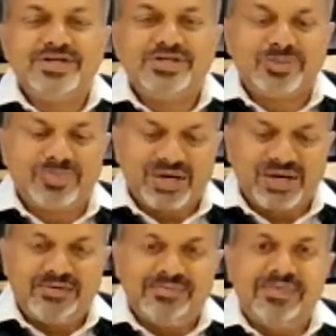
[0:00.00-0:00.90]
so
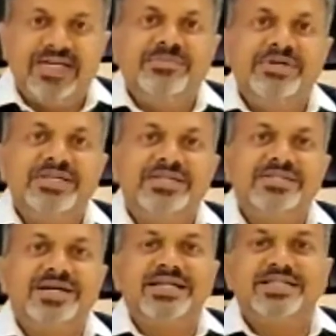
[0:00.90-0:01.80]
uh, let me
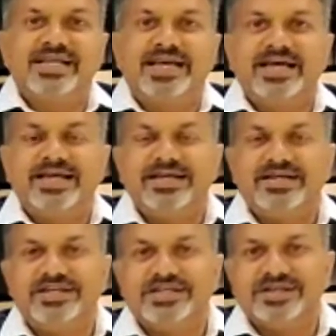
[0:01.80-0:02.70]
start saying
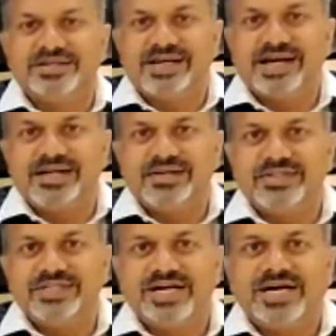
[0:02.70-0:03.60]
here that you know
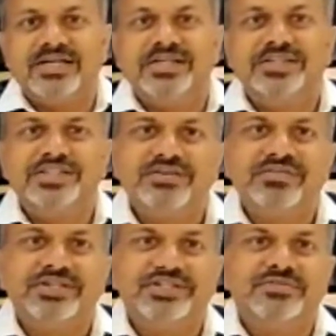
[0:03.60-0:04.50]
the current
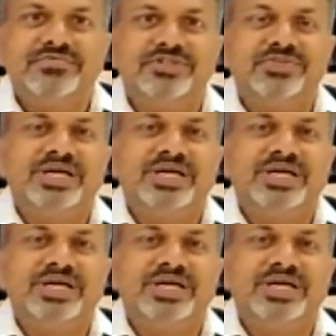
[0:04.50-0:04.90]
generation which